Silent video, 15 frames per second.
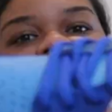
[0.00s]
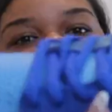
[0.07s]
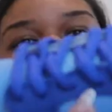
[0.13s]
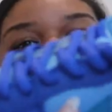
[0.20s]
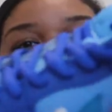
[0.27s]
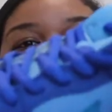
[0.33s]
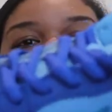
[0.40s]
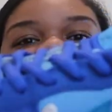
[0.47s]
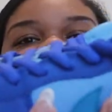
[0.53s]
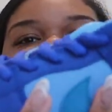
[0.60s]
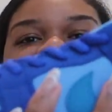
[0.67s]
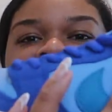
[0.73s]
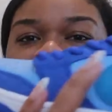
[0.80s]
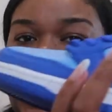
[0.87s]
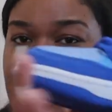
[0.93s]
These are from
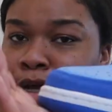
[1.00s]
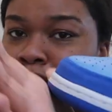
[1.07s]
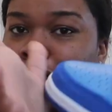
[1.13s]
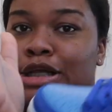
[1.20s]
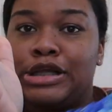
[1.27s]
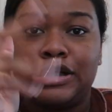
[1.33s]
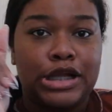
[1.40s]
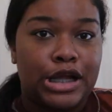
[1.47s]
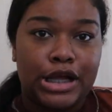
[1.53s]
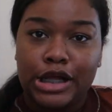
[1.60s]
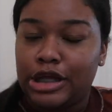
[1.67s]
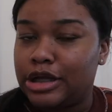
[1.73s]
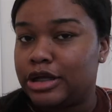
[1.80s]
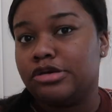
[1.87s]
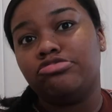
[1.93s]
Flight
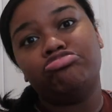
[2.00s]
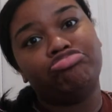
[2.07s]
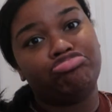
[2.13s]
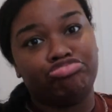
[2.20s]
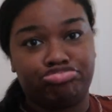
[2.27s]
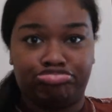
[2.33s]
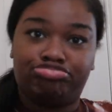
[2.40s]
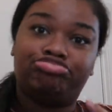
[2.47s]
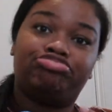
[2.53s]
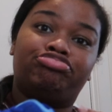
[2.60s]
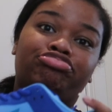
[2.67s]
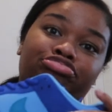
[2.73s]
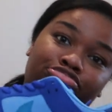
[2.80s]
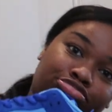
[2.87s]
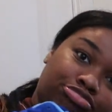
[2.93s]
Club.
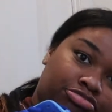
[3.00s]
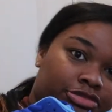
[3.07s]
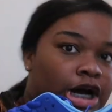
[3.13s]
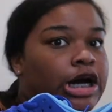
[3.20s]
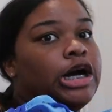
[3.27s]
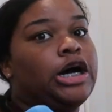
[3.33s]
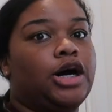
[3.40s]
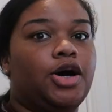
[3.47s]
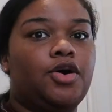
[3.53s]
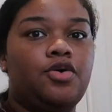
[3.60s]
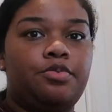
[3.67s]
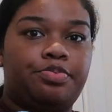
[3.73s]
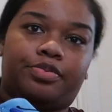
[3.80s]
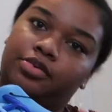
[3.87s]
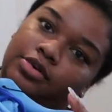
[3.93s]

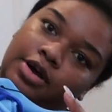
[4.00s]
Hoop.